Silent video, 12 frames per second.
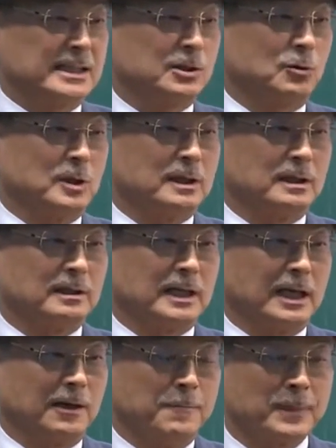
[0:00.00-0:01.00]
That
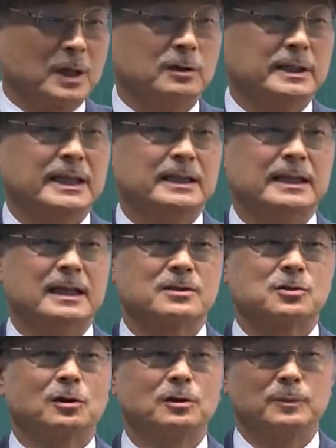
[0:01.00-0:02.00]
is what they're teaching.
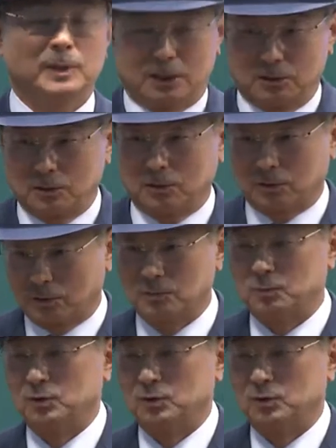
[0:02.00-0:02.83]
There is actually a